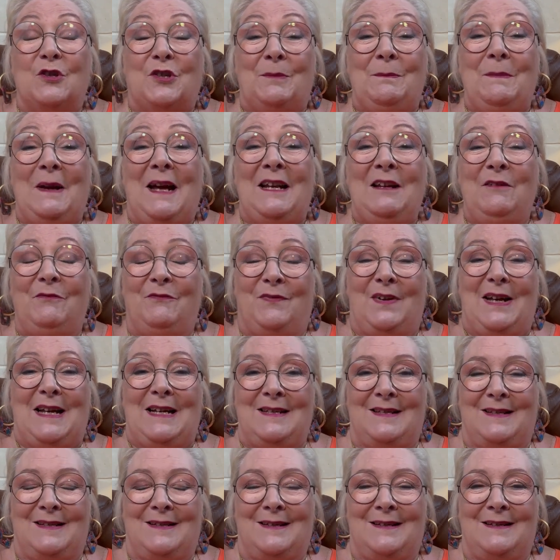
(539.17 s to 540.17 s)
to
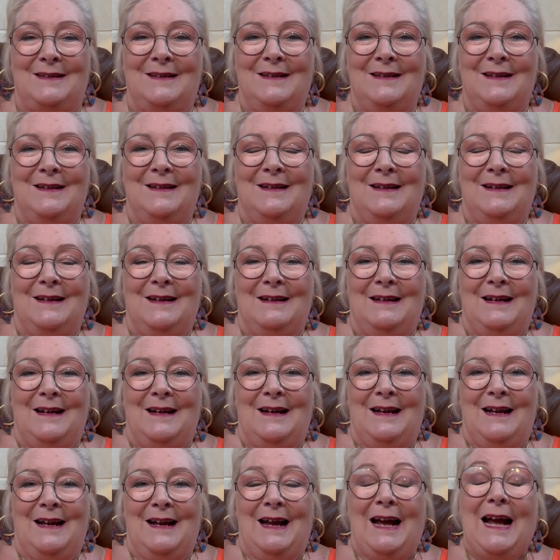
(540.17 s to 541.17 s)
manifest,
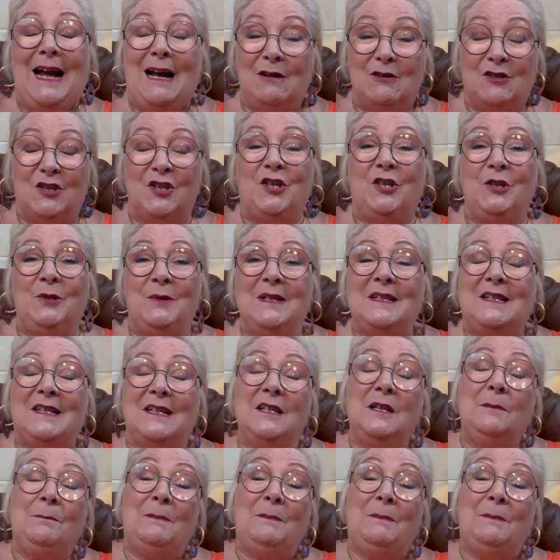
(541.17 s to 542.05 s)
how to do it in the